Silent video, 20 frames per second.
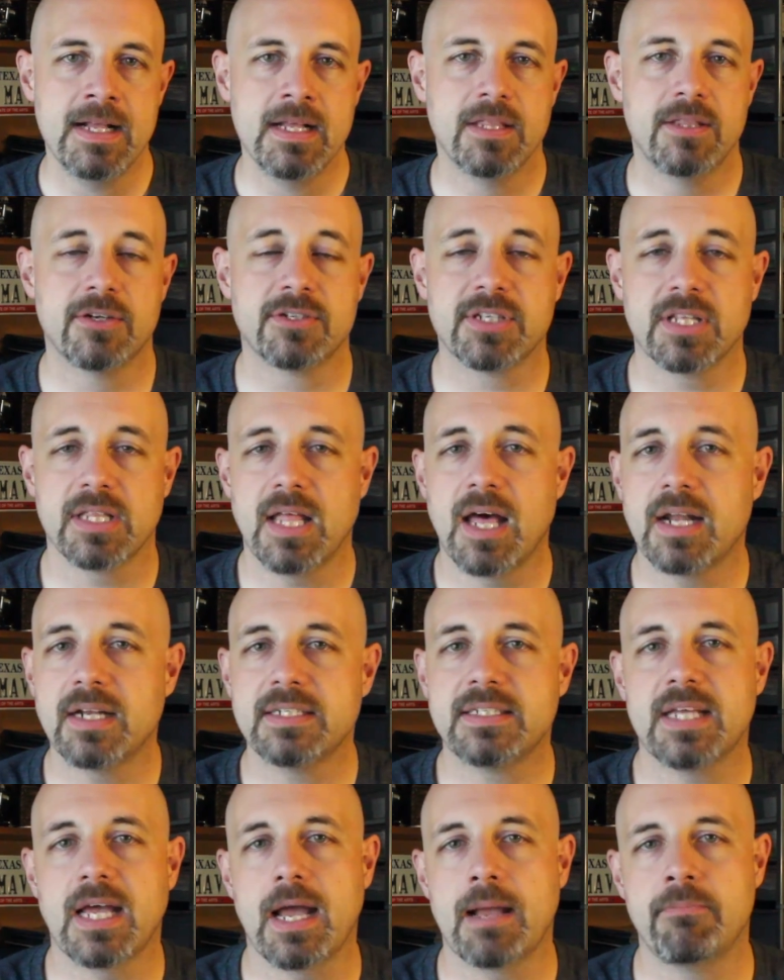There's a lot
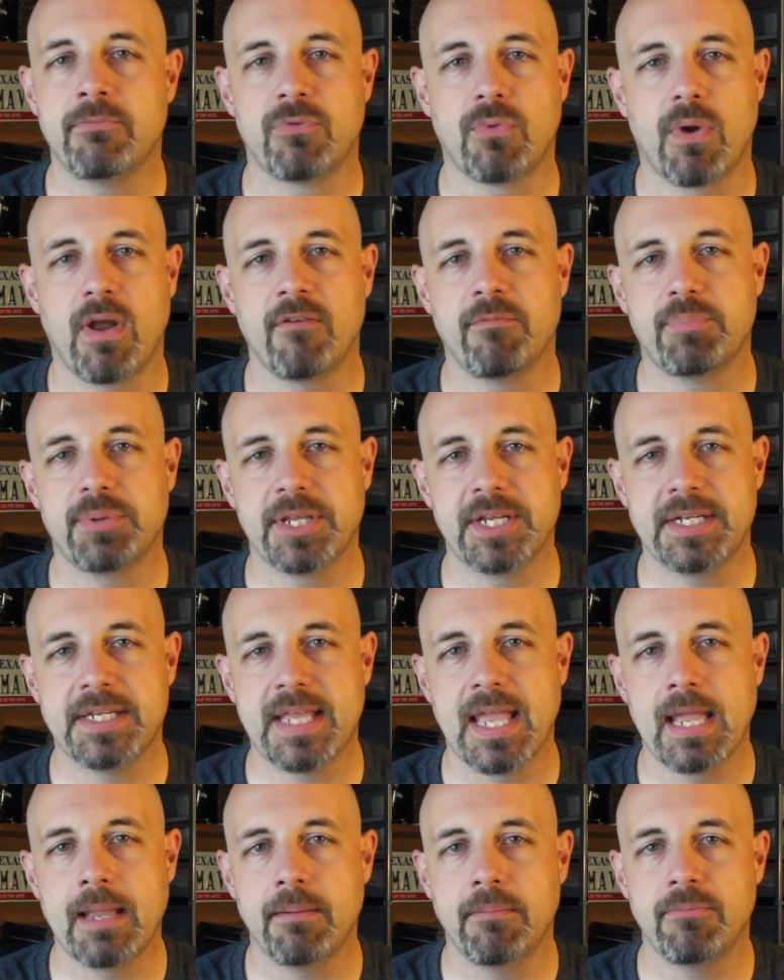of times where I've played
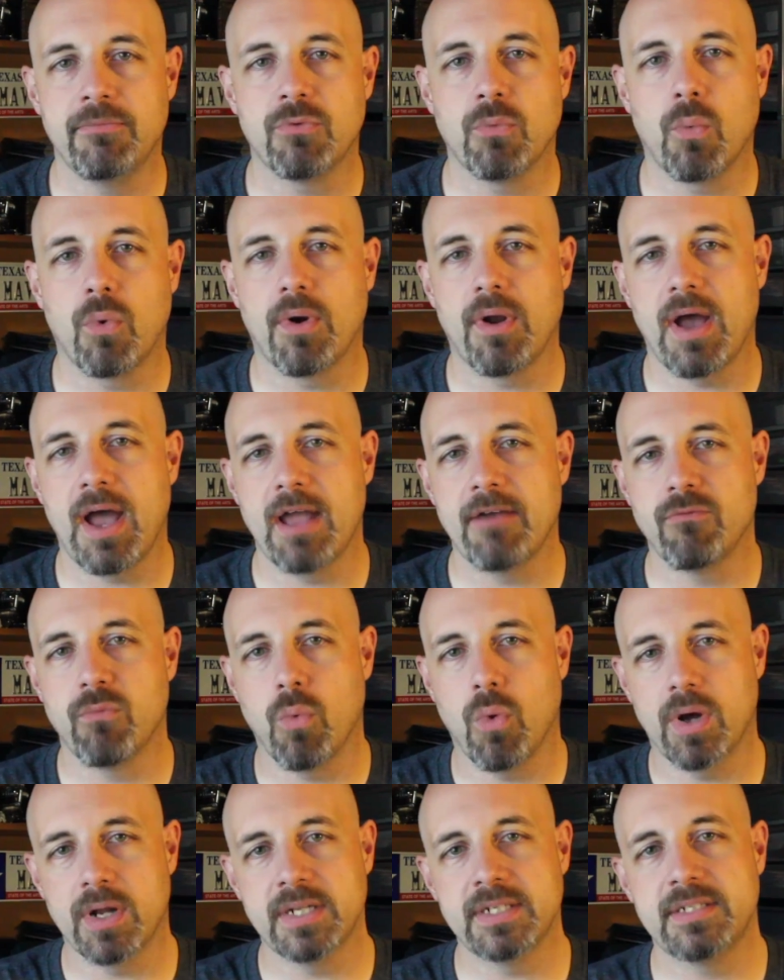games where I've
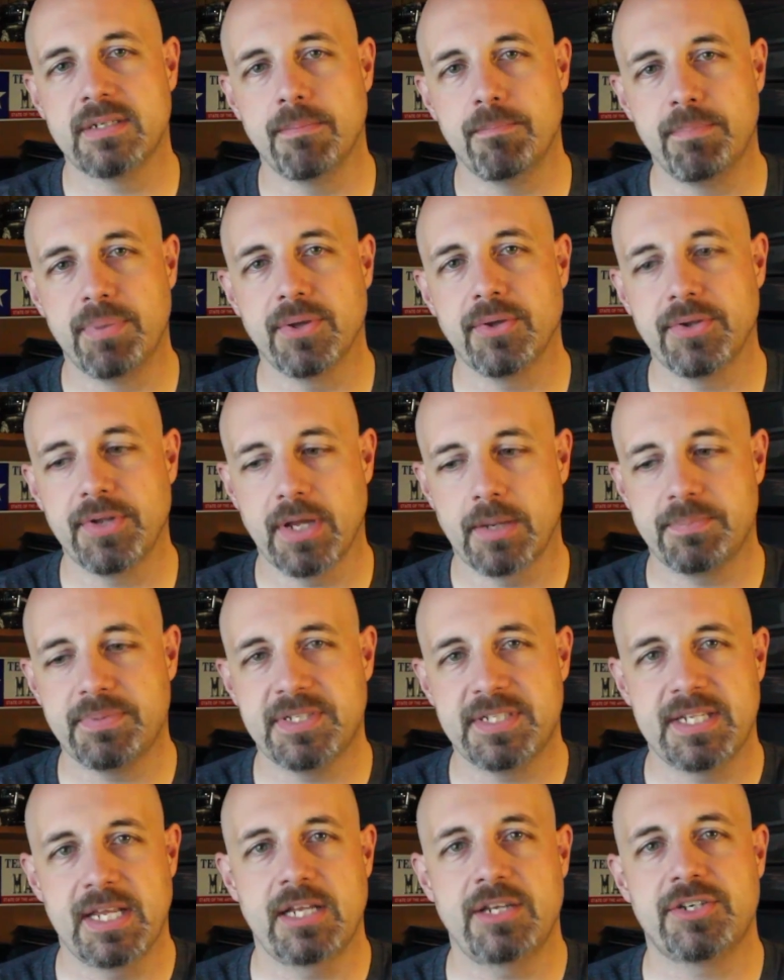wanted to build up
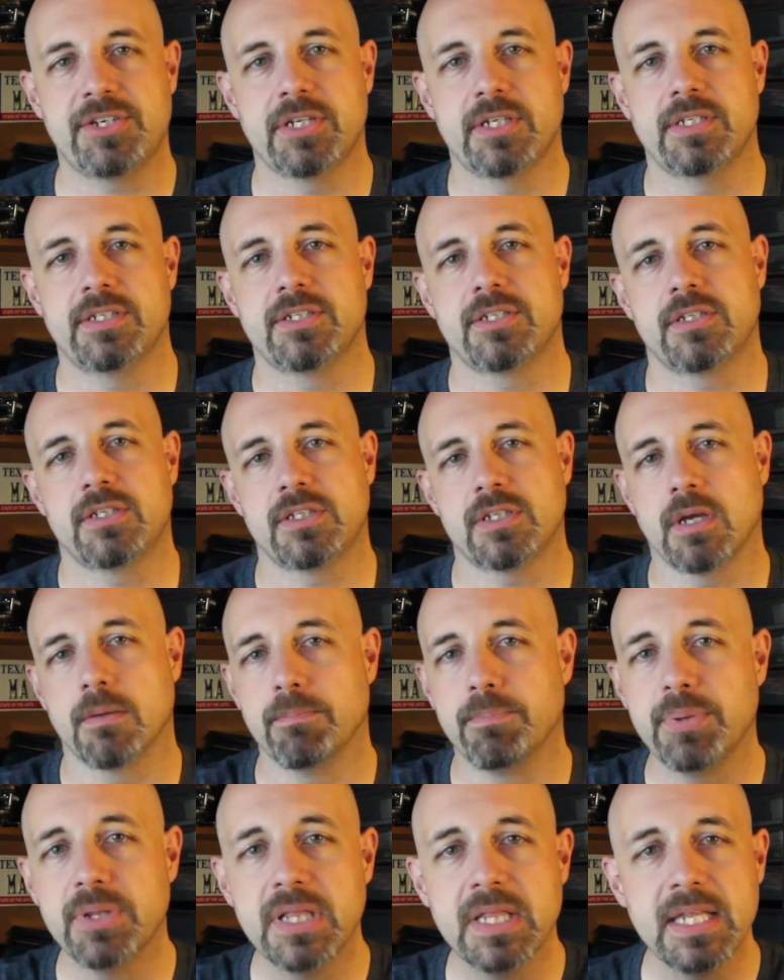stations
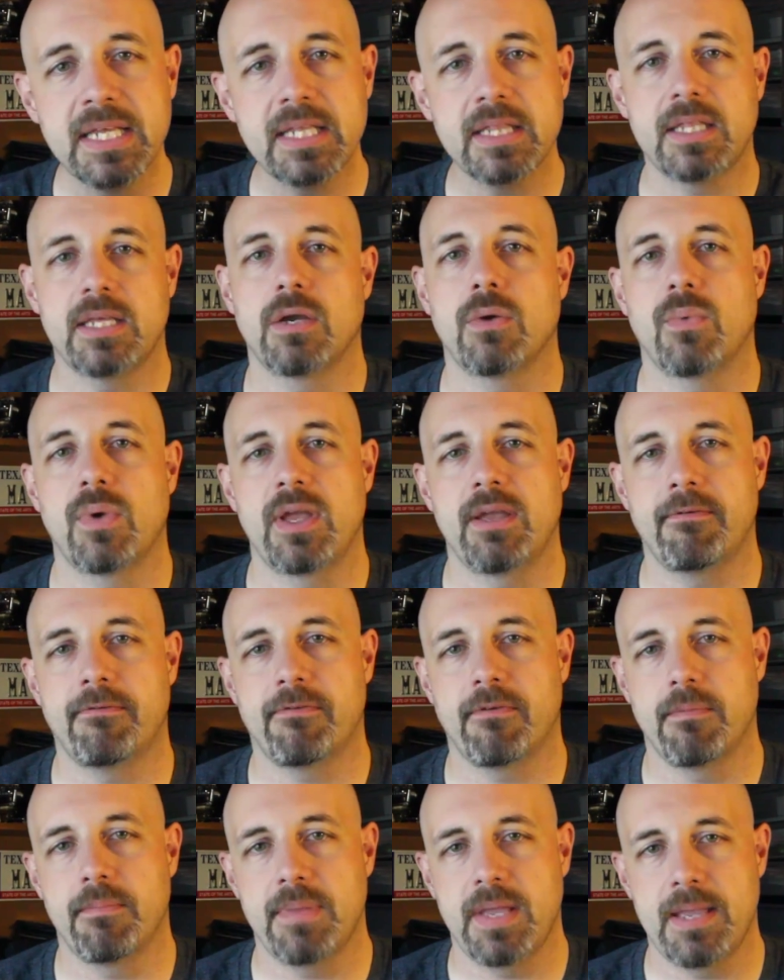completely away
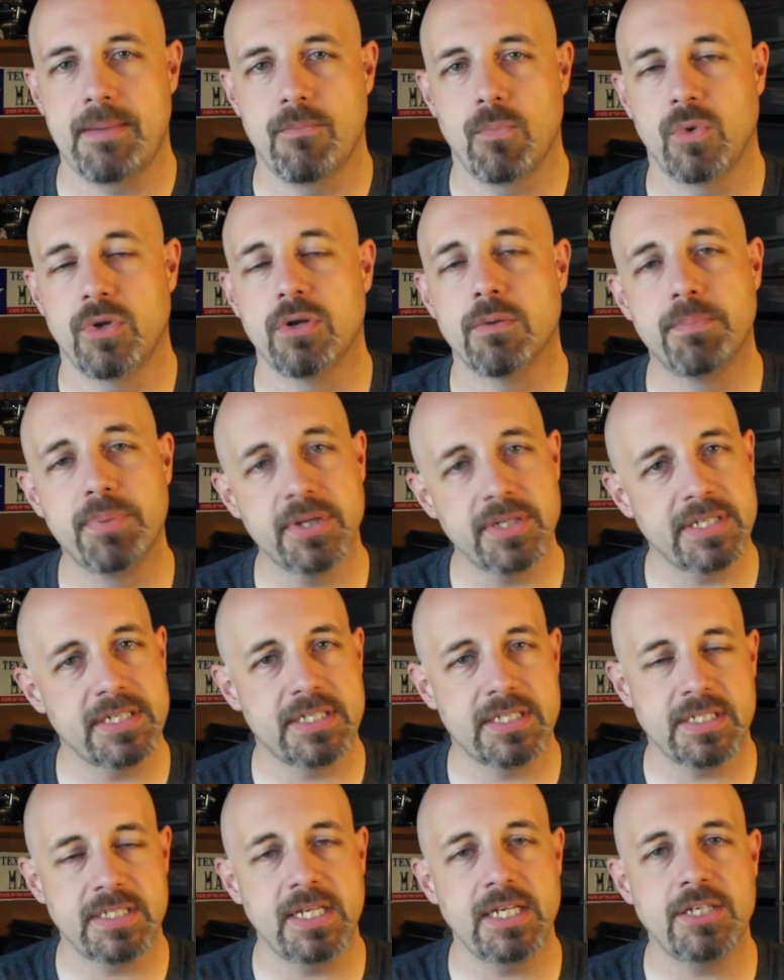from me. When you're
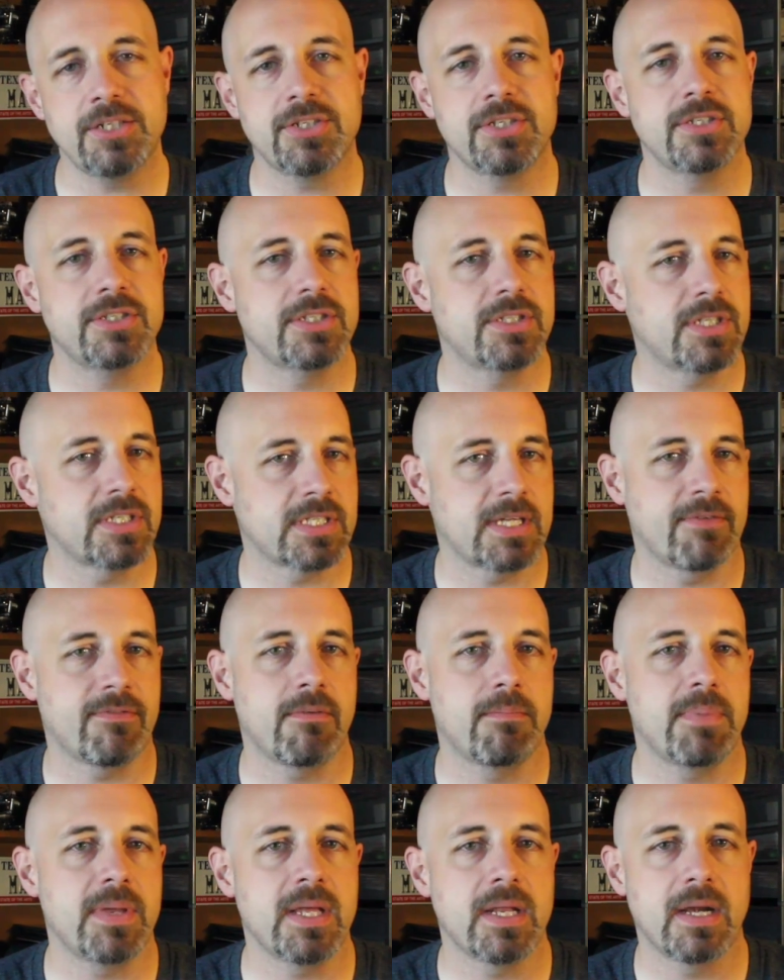building stations, it doesn't have
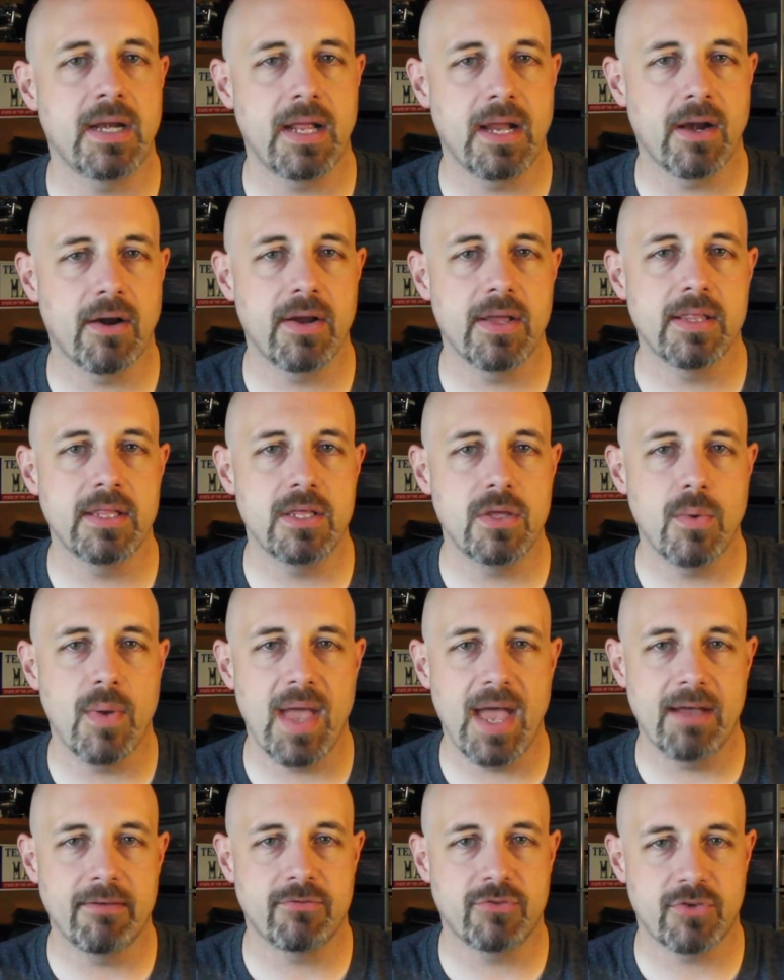to be in an area that you
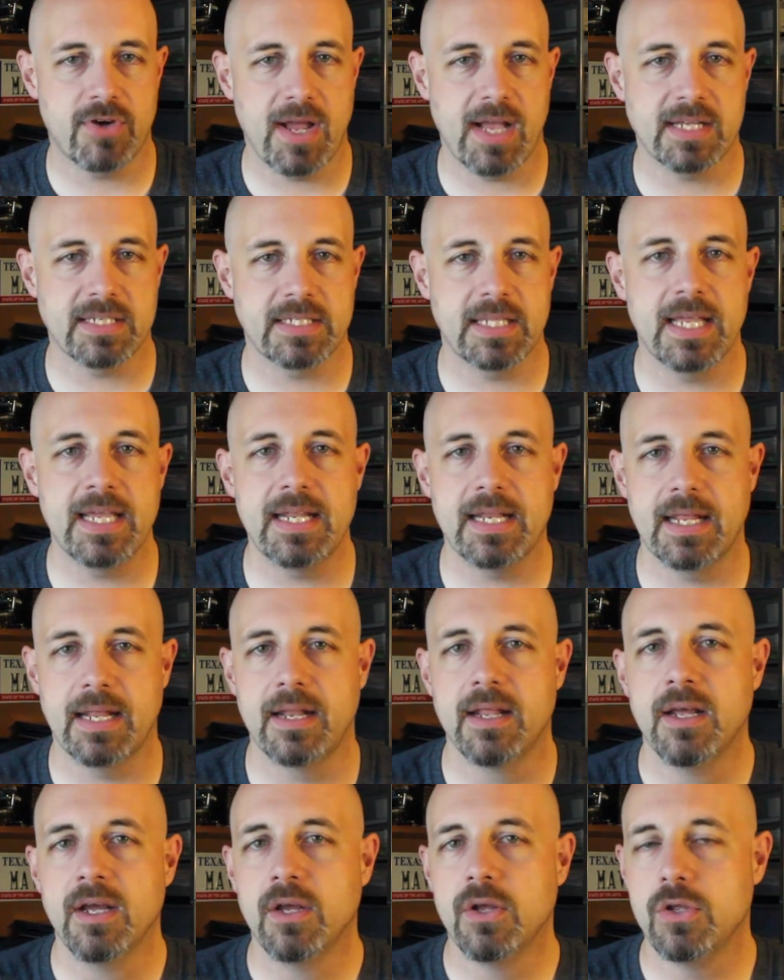have tracks laid
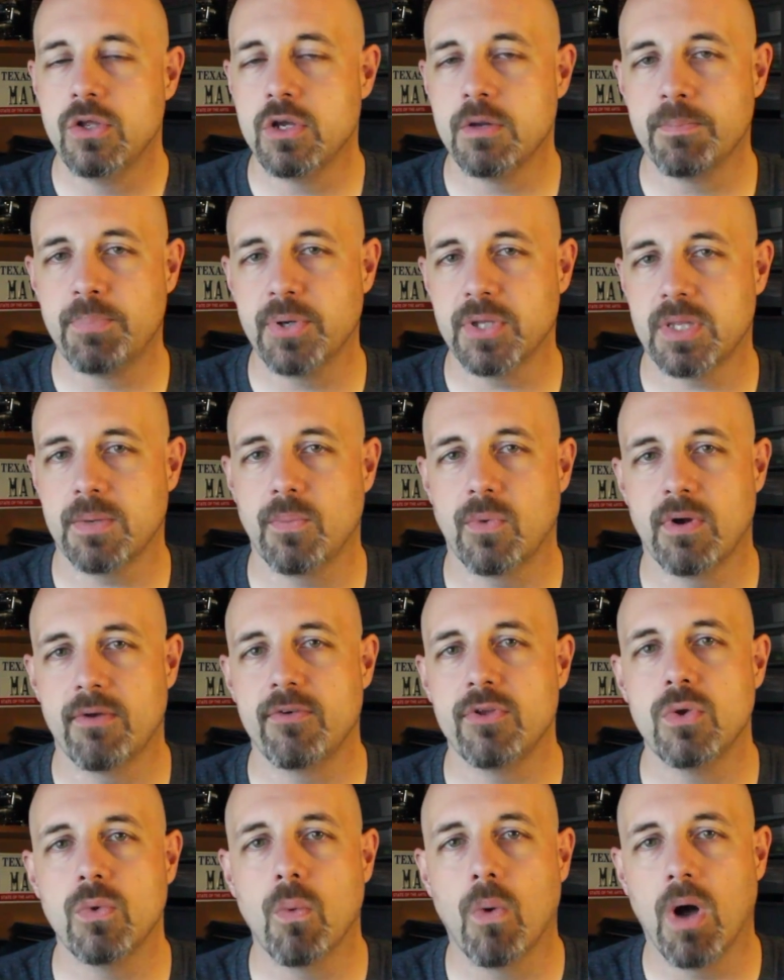in. You can put them
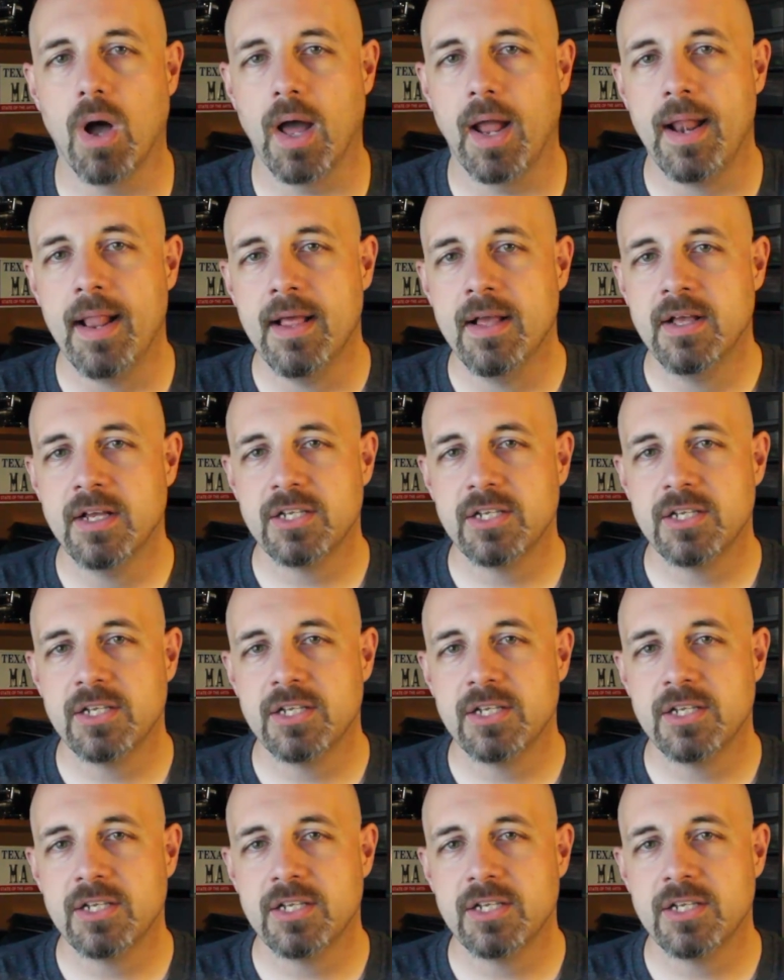wherever you want.